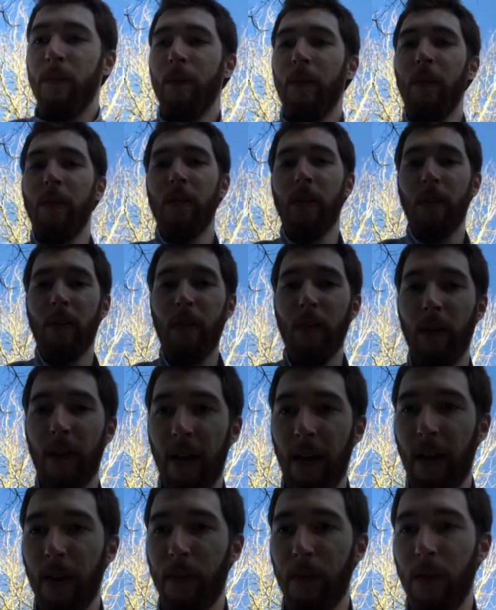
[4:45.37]
Using a
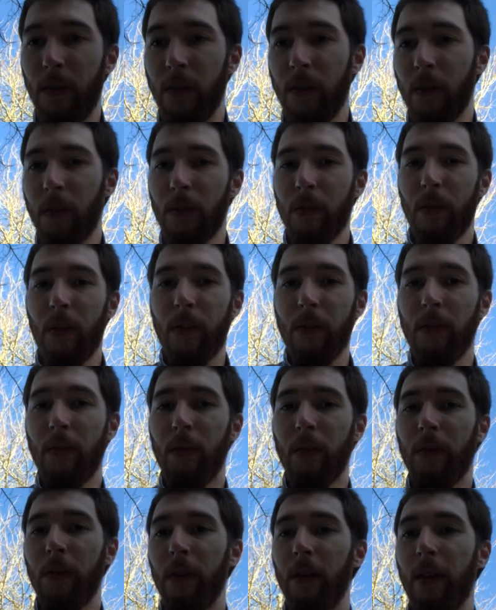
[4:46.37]
2.5 inch construction
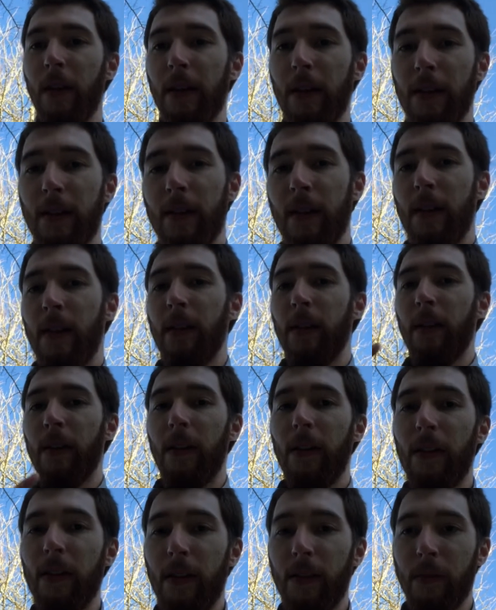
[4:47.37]
screw. Like I said
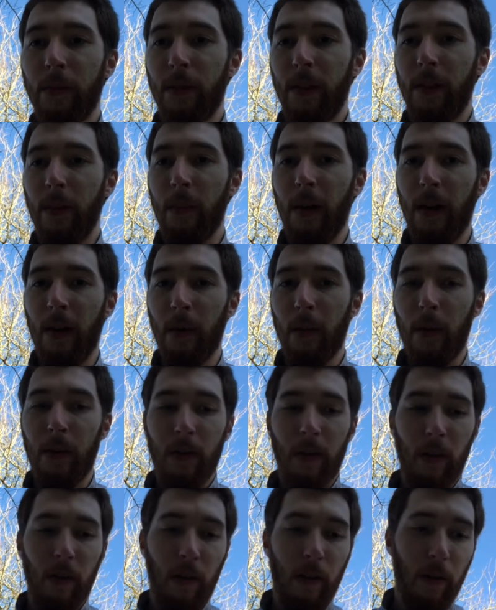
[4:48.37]
earlier, it doesn't really matter
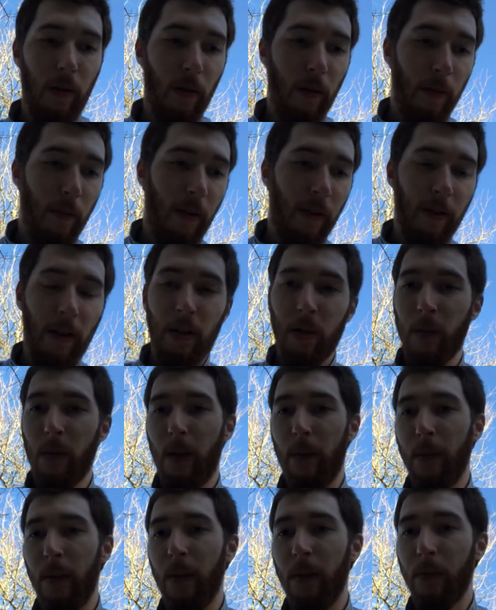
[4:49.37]
what you use, but that's what
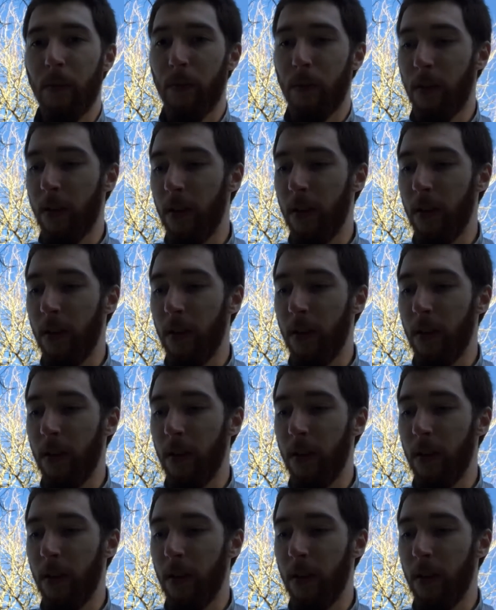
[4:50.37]
I'm using for